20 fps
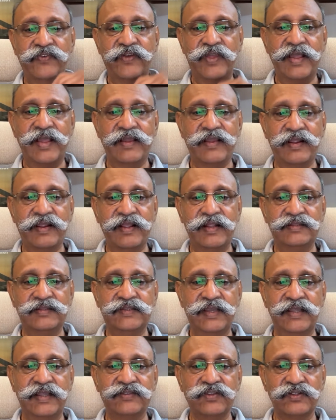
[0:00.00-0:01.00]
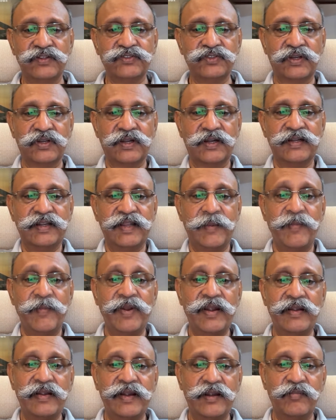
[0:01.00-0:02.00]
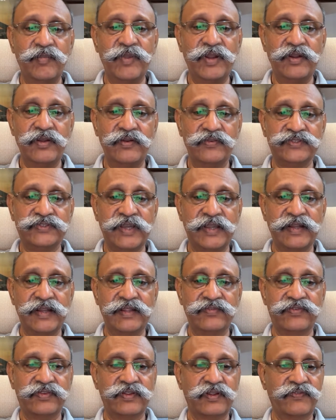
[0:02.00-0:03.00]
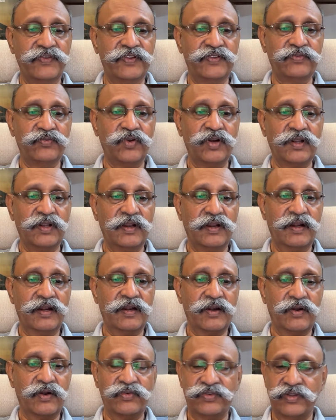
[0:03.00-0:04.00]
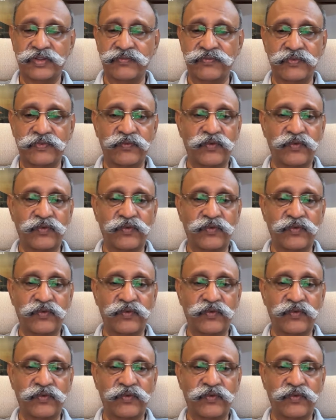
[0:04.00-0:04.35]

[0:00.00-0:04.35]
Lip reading: for agriculture has also contaminated many of China's surface water and ground surface